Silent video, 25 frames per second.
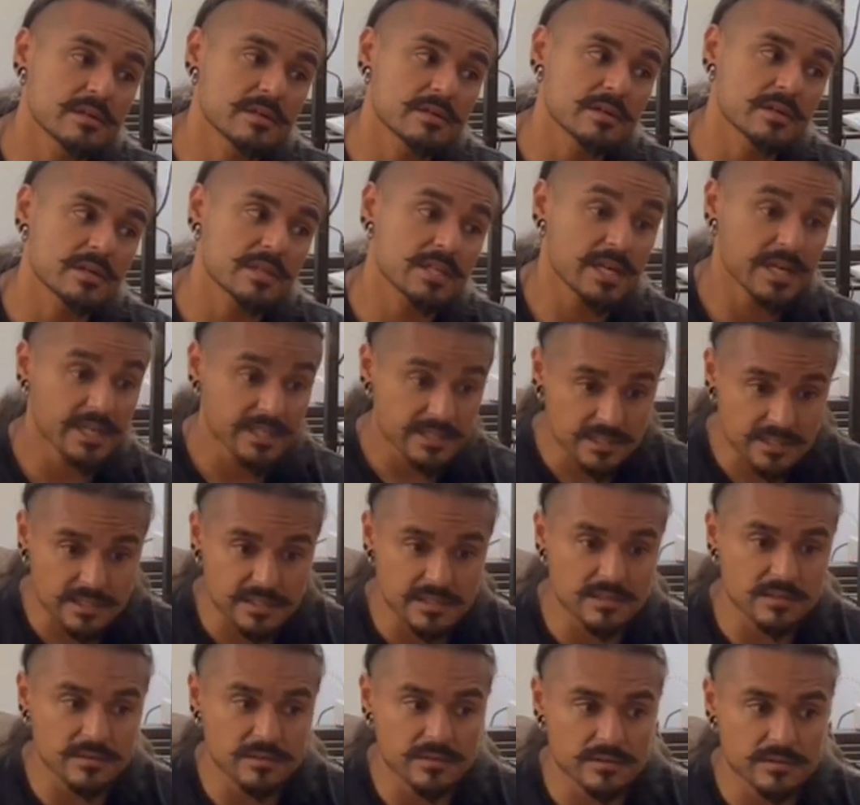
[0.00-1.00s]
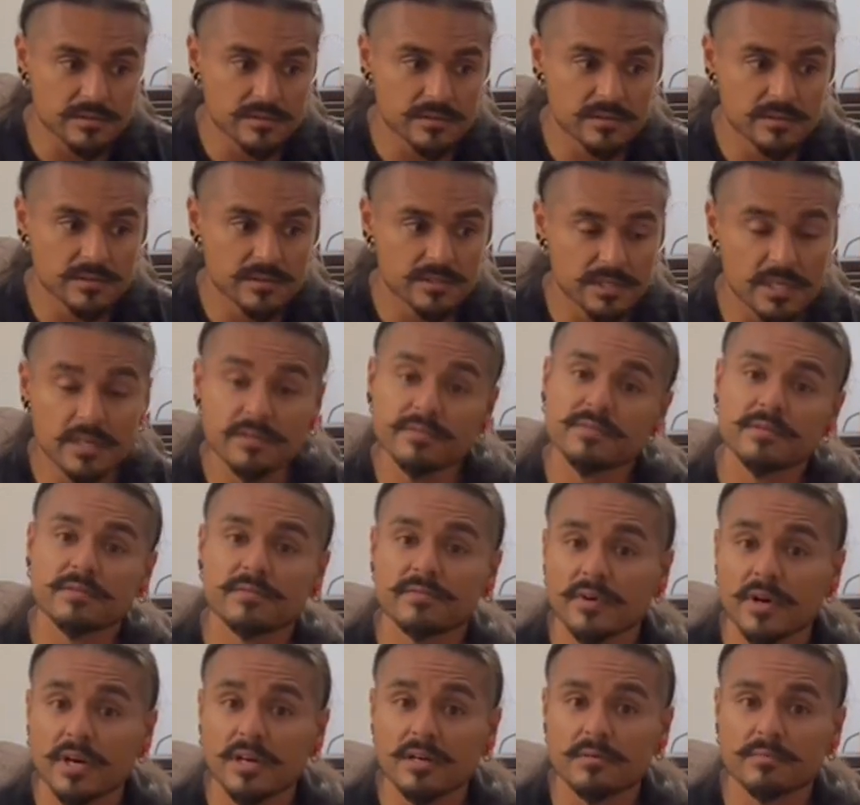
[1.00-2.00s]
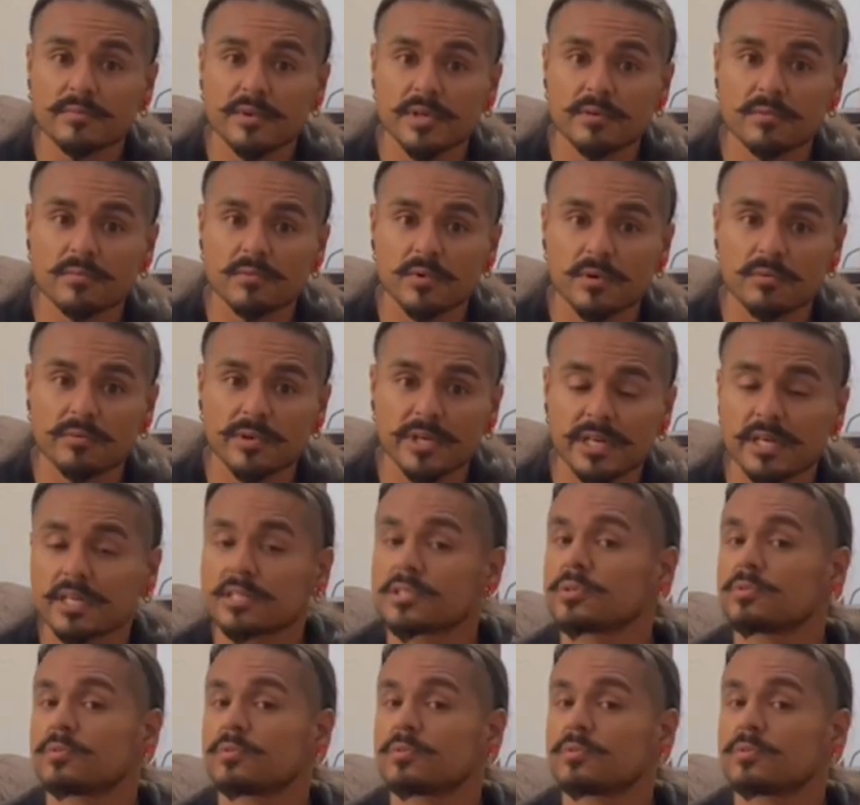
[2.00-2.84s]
Class is a safe environment where we get